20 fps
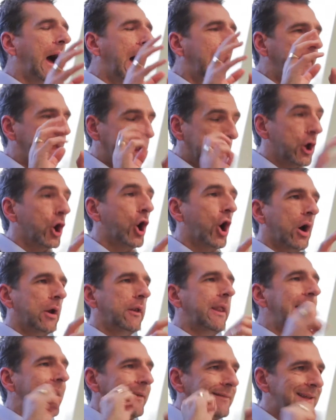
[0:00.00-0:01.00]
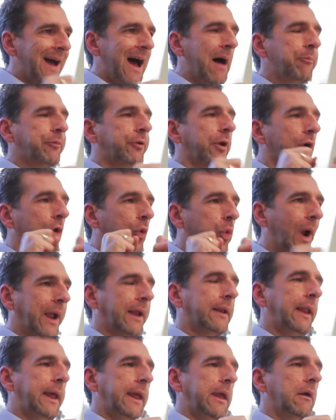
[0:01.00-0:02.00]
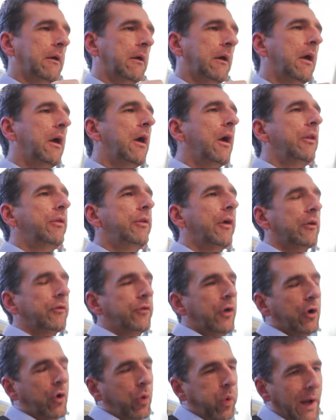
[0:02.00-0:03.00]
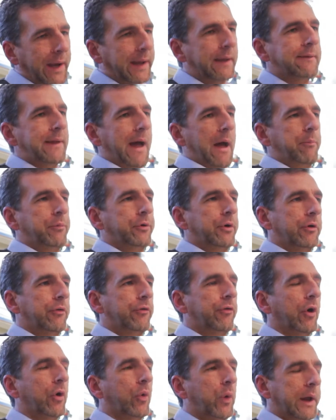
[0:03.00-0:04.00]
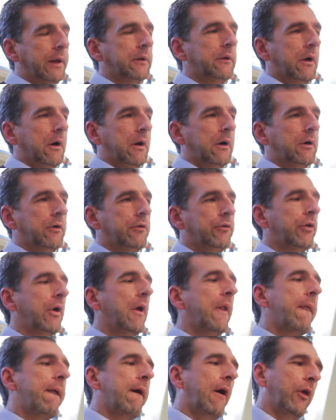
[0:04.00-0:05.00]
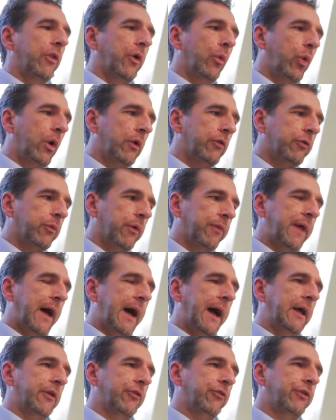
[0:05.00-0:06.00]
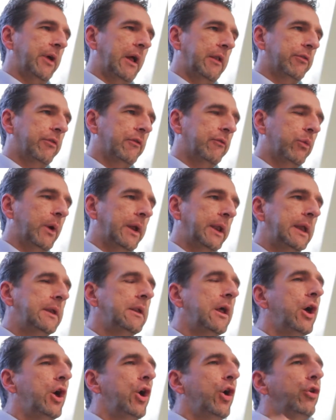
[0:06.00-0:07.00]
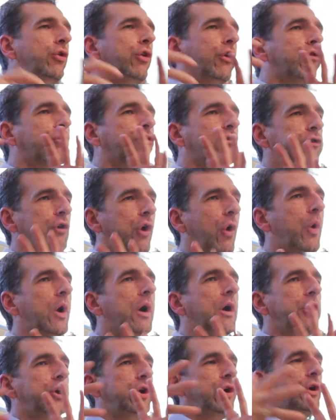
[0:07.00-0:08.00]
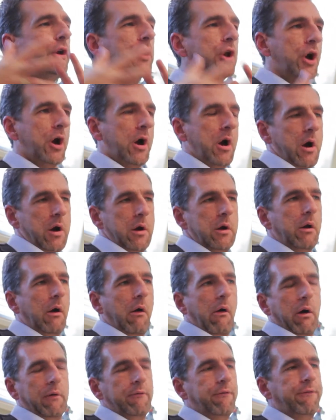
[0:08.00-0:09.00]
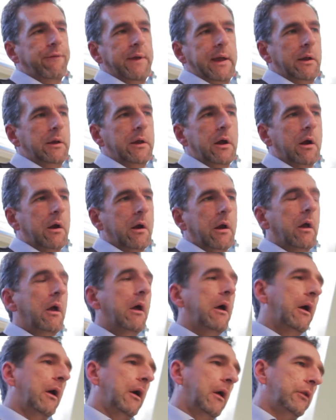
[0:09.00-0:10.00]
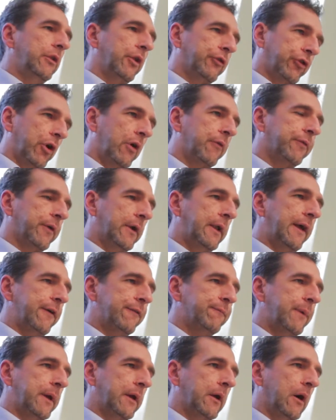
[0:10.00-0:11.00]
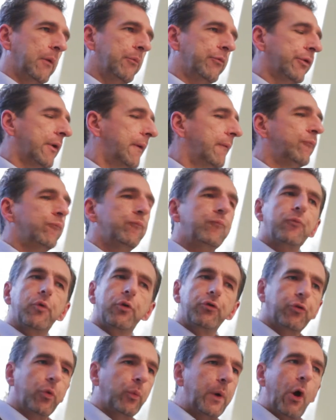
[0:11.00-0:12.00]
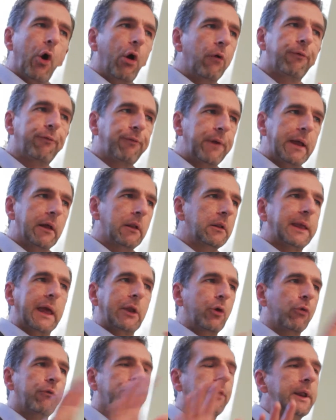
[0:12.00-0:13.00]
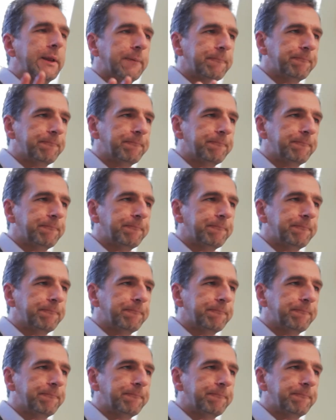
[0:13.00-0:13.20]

And they learn, they adapt quickly. The quick adapters, the quick learners are the ones with the highest chance of winning. The slower you learn on failure, the tougher life becomes. So we all fail, get over it.